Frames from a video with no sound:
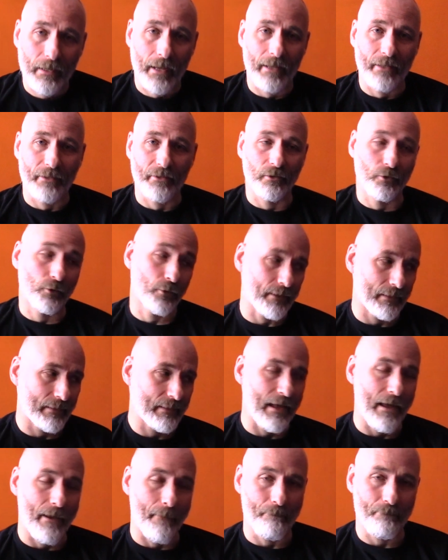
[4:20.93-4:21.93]
and you look at
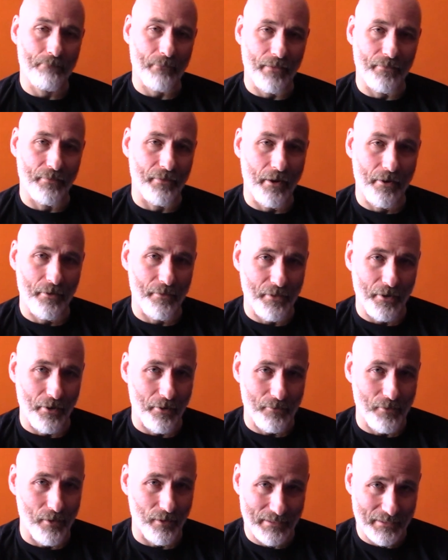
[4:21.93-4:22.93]
them and
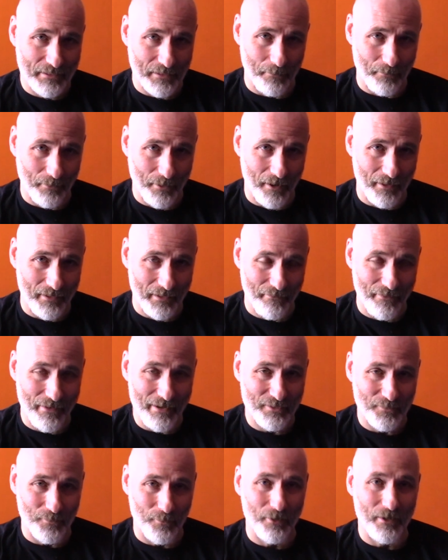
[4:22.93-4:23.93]
they're not some kind of
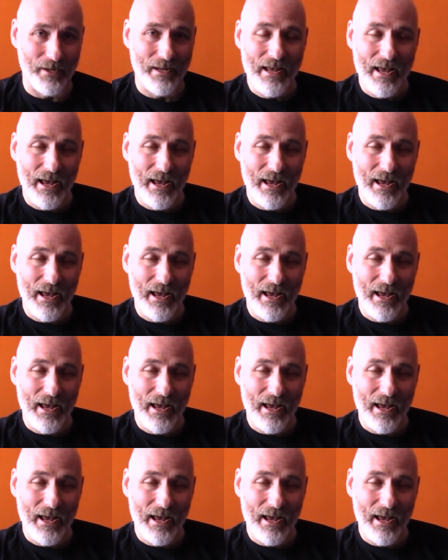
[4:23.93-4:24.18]
expert,